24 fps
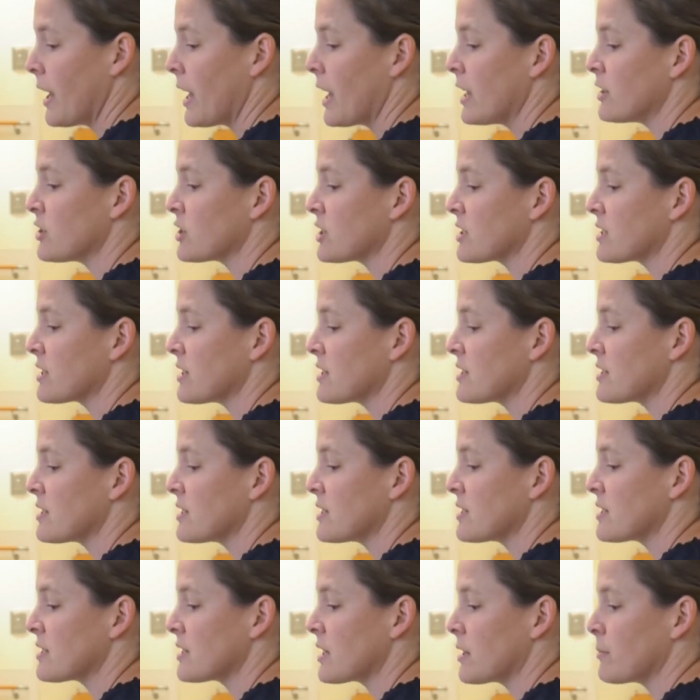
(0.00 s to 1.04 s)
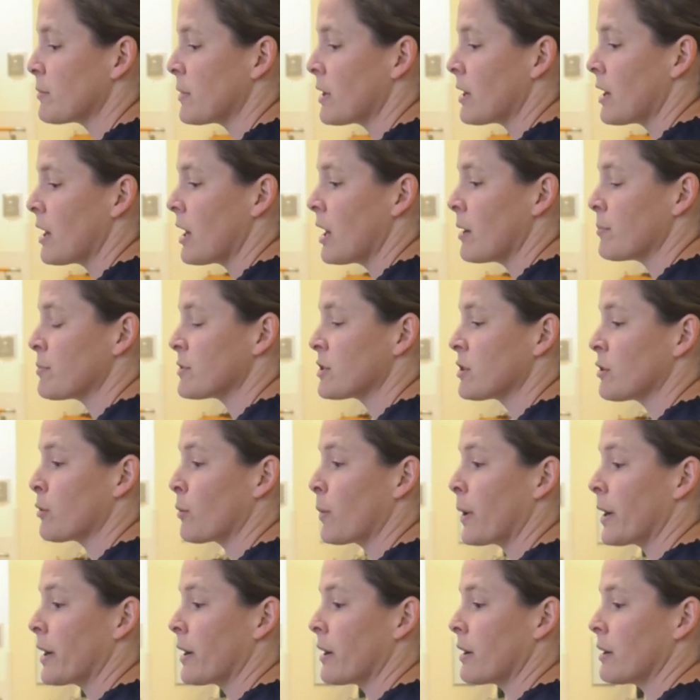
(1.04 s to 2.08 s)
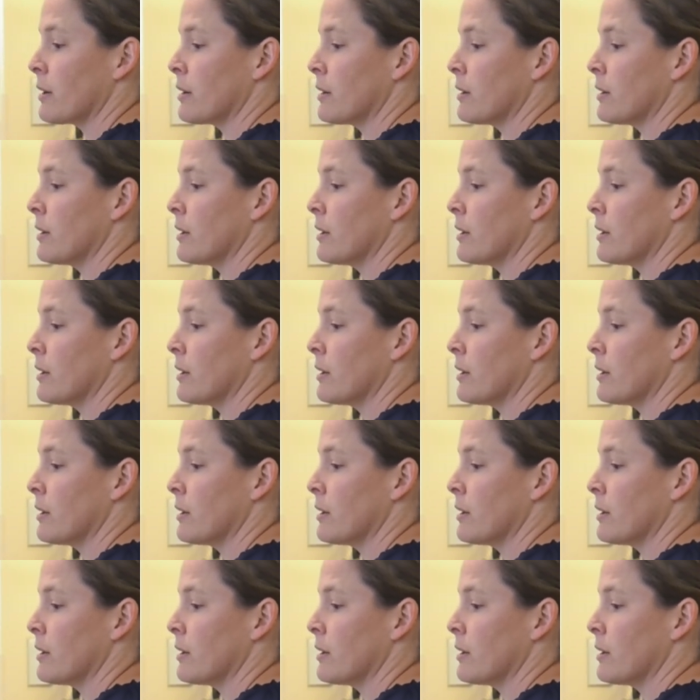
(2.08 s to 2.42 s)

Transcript: and just assist them up to where